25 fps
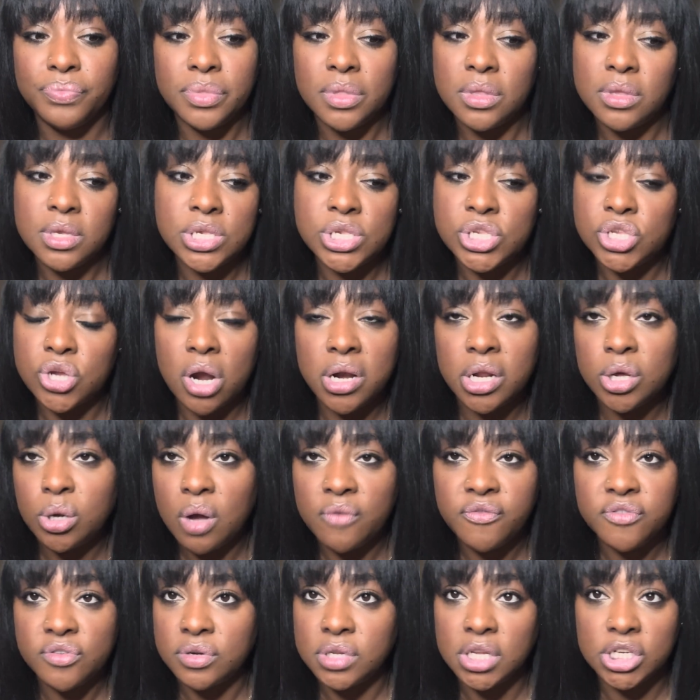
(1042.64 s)
starting
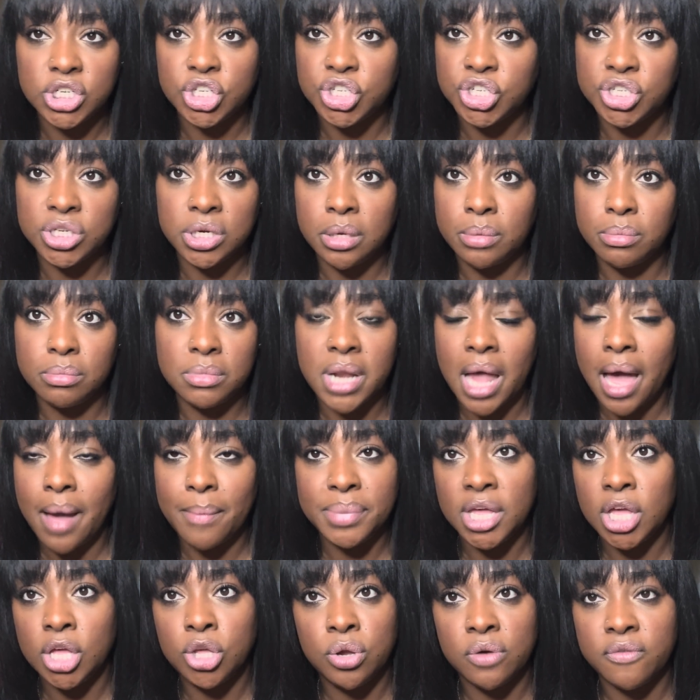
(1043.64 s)
off a relationship not
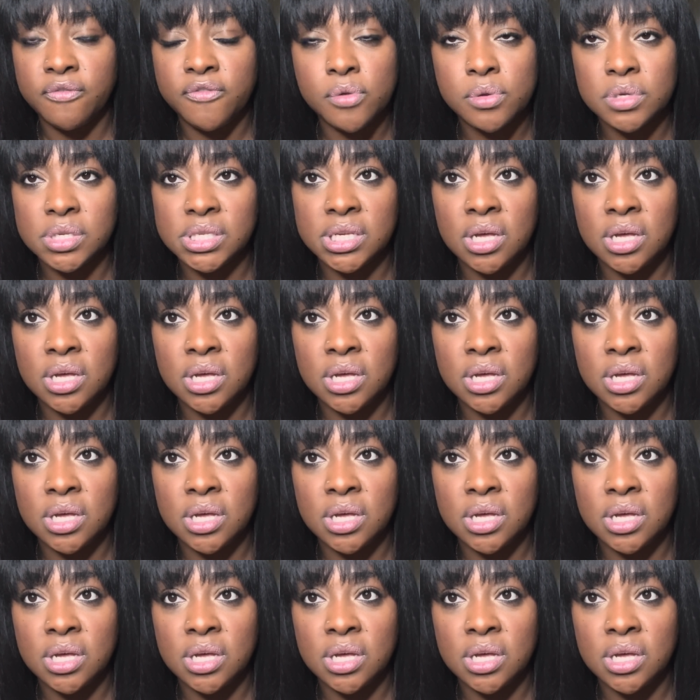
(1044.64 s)
being your full